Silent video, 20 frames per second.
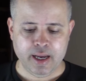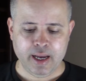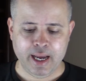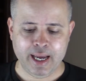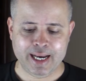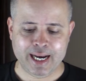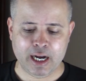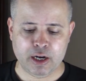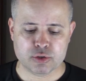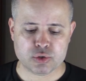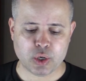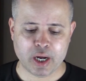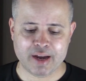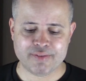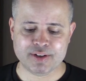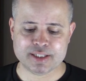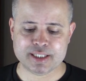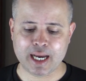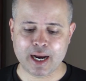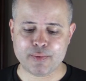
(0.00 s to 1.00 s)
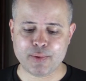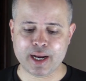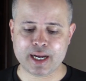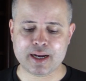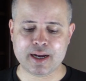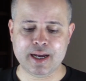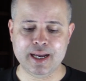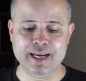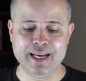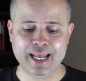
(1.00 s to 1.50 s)
And I also have a
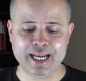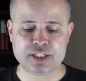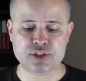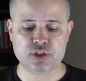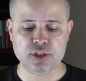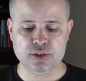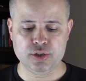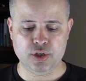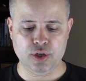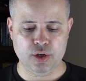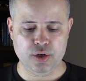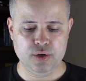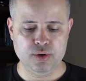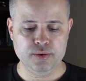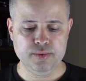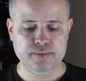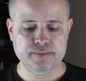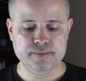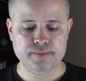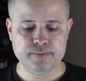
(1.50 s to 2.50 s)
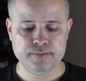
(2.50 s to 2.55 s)
direct connection to you